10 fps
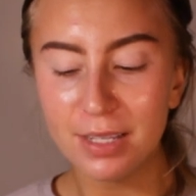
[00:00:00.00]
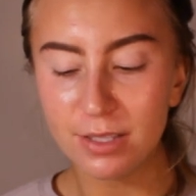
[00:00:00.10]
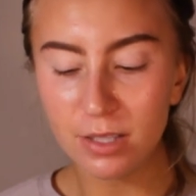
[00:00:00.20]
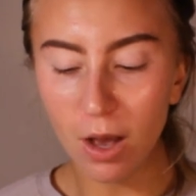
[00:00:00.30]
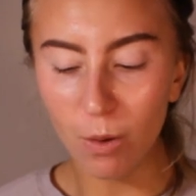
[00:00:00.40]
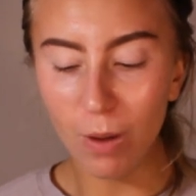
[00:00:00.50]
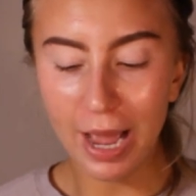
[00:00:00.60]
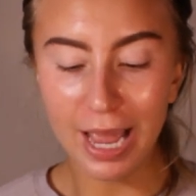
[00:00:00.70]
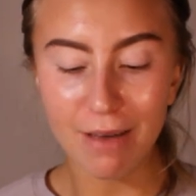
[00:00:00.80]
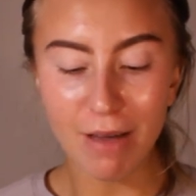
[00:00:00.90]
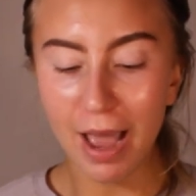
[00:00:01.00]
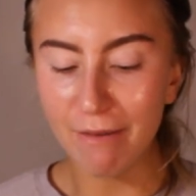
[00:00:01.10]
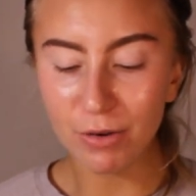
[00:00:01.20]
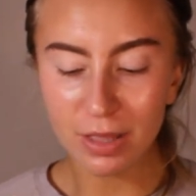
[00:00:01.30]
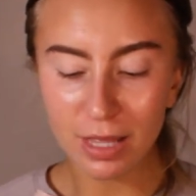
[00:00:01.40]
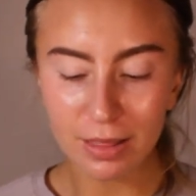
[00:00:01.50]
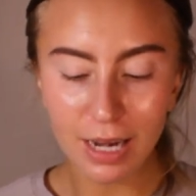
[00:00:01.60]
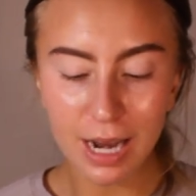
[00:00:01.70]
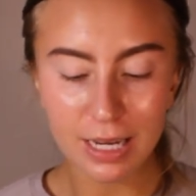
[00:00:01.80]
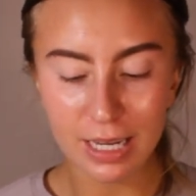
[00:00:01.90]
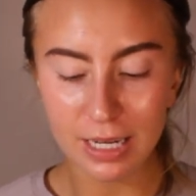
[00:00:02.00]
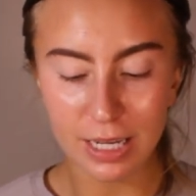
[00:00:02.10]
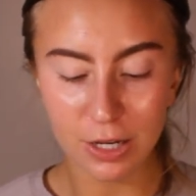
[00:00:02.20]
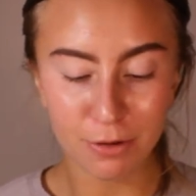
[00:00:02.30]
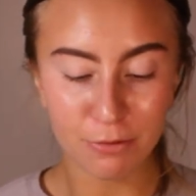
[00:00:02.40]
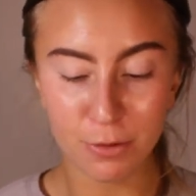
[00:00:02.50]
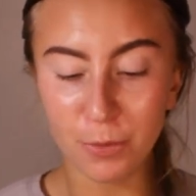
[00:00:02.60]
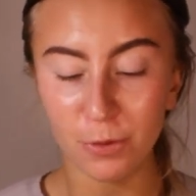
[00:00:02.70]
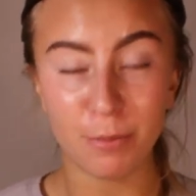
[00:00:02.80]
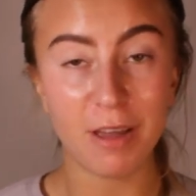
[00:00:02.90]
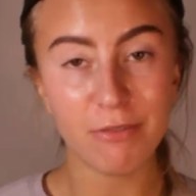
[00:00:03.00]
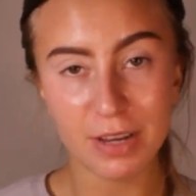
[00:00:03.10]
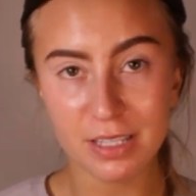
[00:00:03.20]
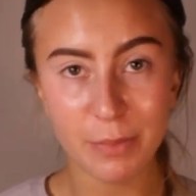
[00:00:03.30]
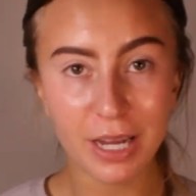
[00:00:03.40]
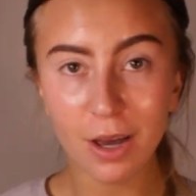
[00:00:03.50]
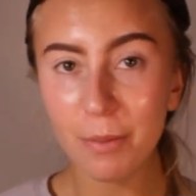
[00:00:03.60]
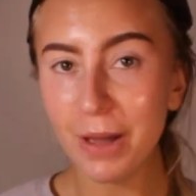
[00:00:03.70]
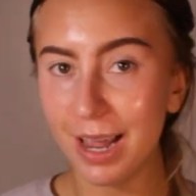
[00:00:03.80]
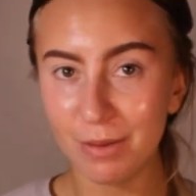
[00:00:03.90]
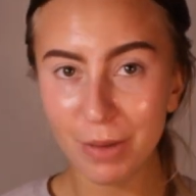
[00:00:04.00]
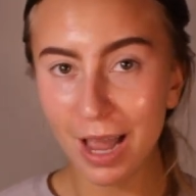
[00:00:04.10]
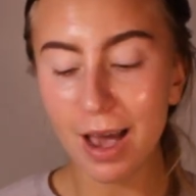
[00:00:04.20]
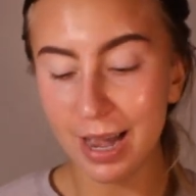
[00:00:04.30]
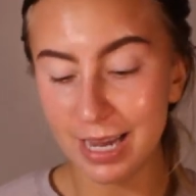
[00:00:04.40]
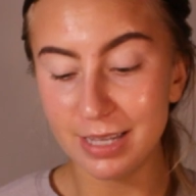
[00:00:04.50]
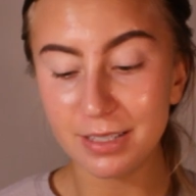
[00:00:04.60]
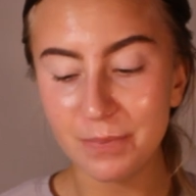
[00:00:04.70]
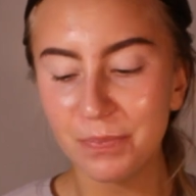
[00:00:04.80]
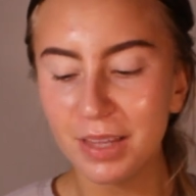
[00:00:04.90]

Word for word: So I have everything that I need here for both my face makeup and my eyes.